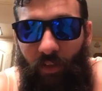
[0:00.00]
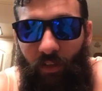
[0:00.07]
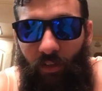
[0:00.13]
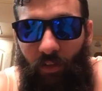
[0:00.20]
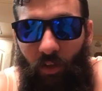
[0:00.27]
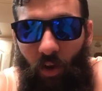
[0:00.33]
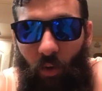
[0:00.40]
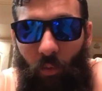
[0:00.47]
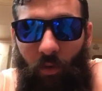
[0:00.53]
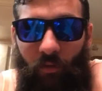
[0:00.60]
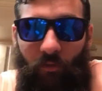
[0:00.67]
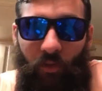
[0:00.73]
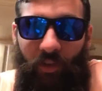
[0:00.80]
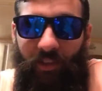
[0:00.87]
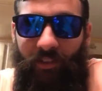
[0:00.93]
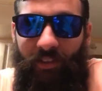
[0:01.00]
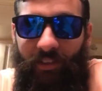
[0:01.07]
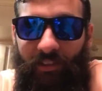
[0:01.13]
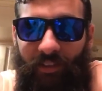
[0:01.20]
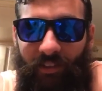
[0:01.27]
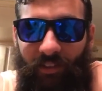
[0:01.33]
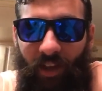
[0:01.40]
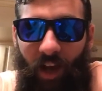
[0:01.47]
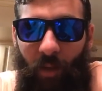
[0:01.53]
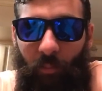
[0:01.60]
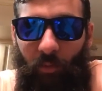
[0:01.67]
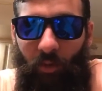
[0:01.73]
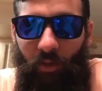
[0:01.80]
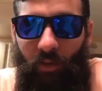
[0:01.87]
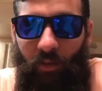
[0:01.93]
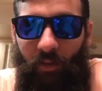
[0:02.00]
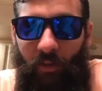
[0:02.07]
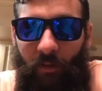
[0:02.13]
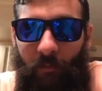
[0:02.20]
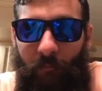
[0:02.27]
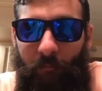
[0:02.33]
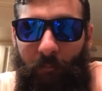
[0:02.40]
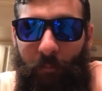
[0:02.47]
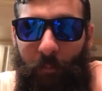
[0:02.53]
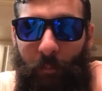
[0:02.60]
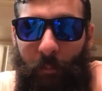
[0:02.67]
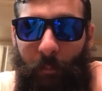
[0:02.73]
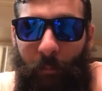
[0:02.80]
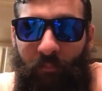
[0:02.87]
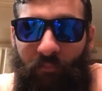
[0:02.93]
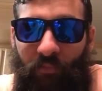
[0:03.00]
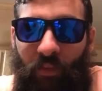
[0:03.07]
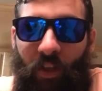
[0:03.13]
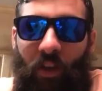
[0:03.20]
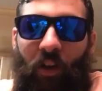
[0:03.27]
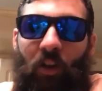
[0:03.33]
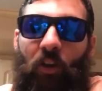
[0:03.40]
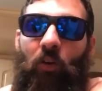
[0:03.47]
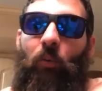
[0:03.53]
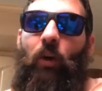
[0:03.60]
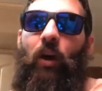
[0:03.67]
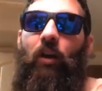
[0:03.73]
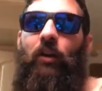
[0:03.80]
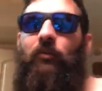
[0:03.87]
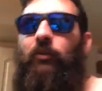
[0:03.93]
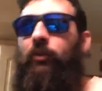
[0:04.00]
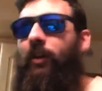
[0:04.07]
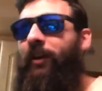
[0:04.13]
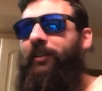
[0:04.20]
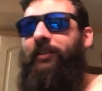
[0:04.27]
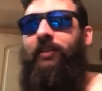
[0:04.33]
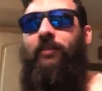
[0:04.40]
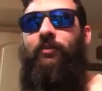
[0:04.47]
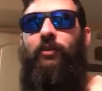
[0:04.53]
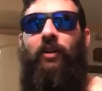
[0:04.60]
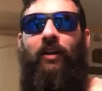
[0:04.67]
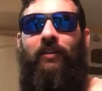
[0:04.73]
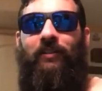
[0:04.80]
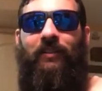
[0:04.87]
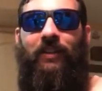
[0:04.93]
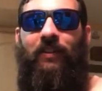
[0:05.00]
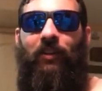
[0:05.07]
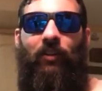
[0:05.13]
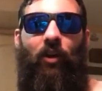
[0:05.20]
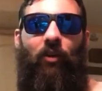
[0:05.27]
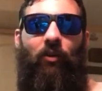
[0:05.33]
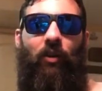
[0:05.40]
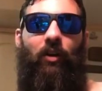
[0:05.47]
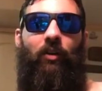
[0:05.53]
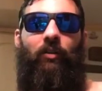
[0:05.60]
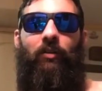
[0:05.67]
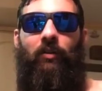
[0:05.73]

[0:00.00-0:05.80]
Going for the ZZ Top look. Well, if you guys seen the logo